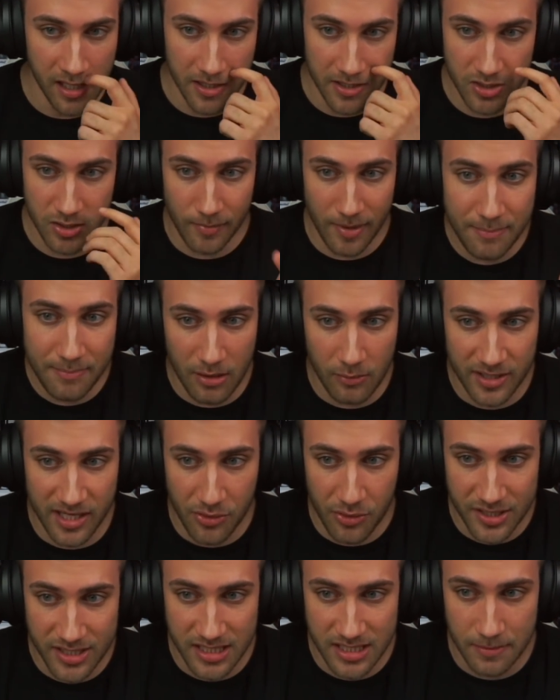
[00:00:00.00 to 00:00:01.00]
So maybe I will
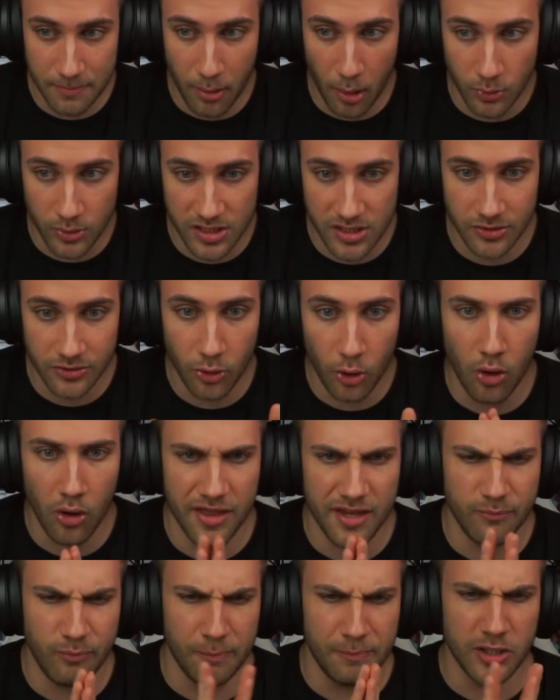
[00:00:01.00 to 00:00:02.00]
get this as a poster. Oh,
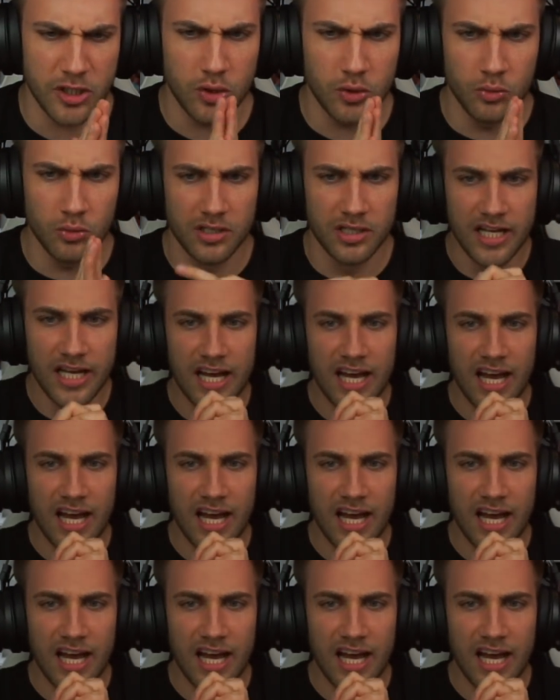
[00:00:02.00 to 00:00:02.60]
that would be cool!